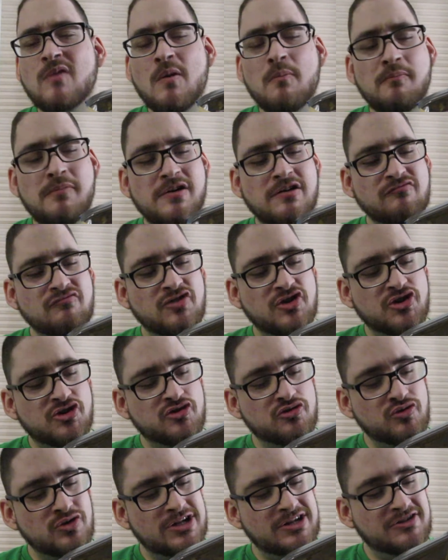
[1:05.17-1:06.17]
But the
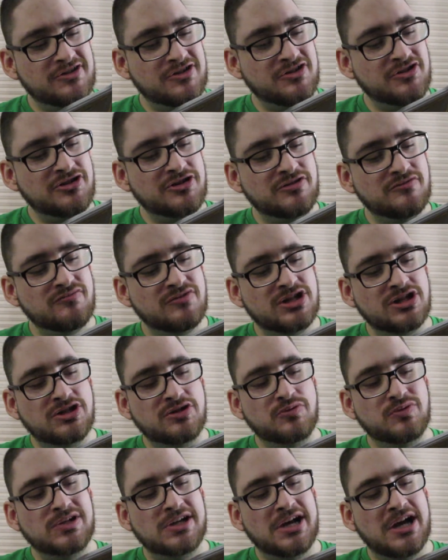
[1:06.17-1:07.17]
sweetness that
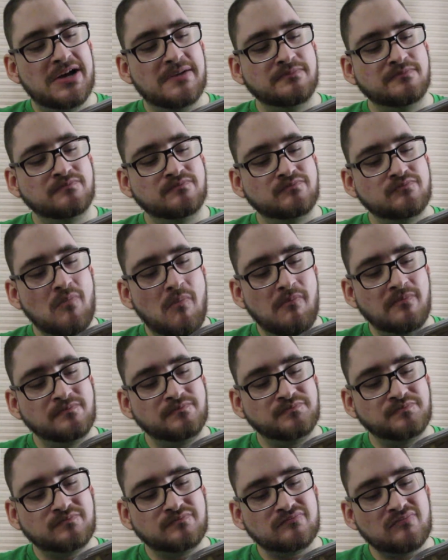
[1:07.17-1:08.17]
you would get,
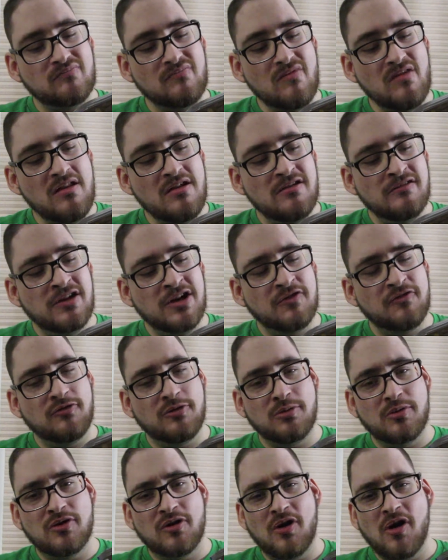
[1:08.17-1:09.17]
like
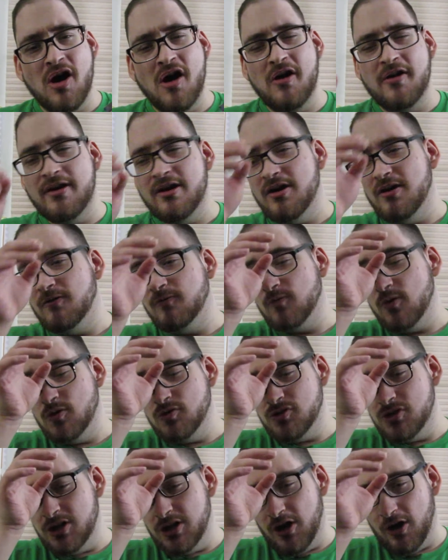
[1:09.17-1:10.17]
from a
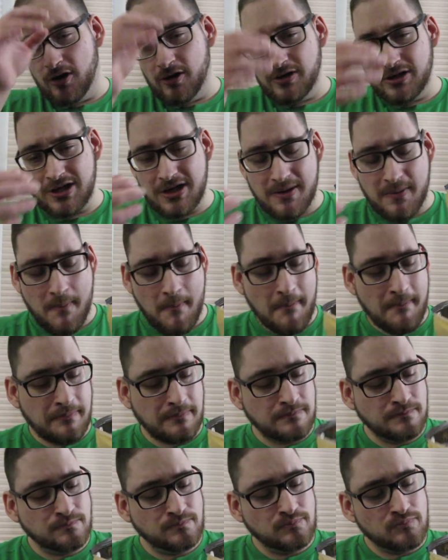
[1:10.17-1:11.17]
roasted garlic.
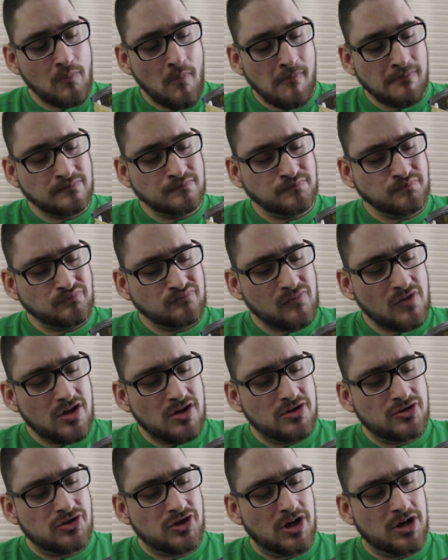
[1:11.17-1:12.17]

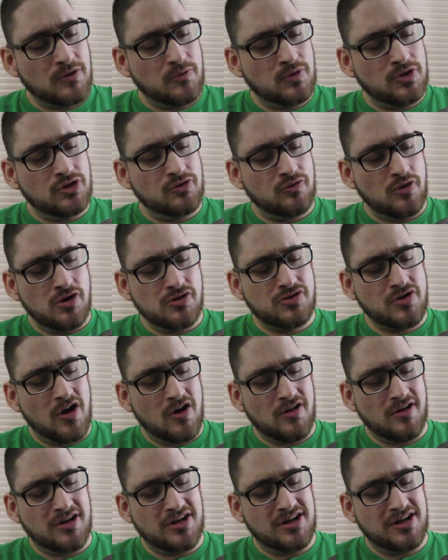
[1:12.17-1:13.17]
Because like when you roast
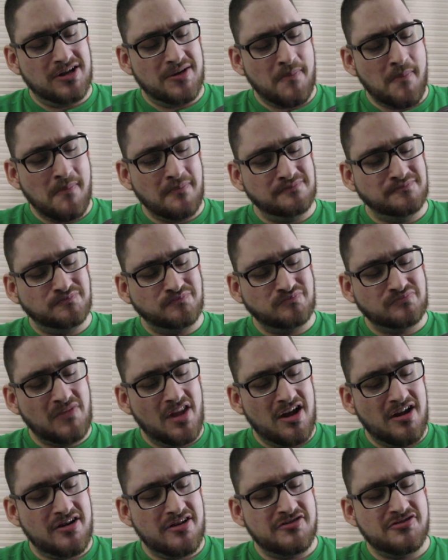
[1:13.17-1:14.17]
garlic, it
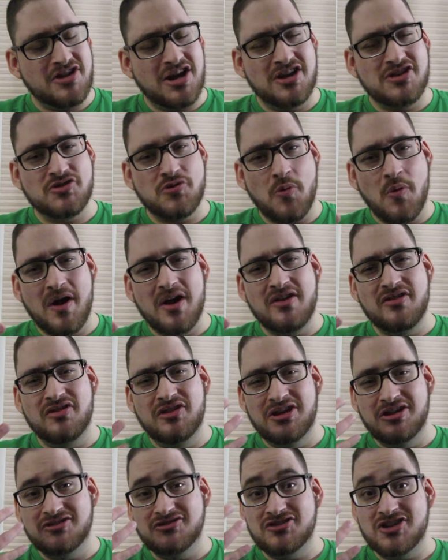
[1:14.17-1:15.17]
kind of takes away
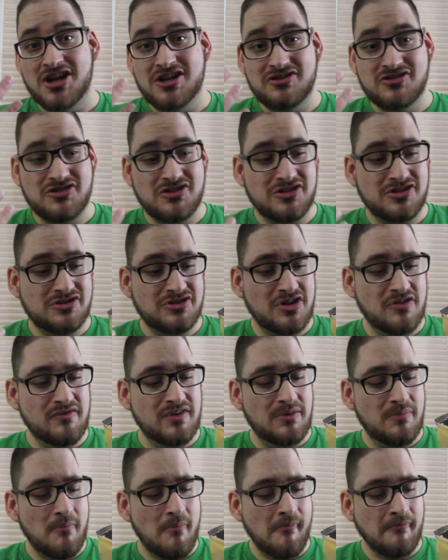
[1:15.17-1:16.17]
the intenseness of
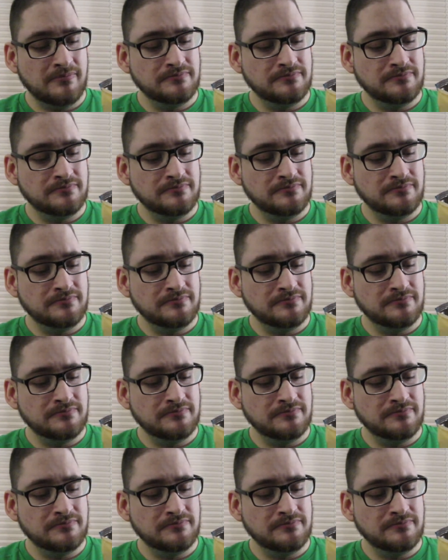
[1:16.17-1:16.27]
it.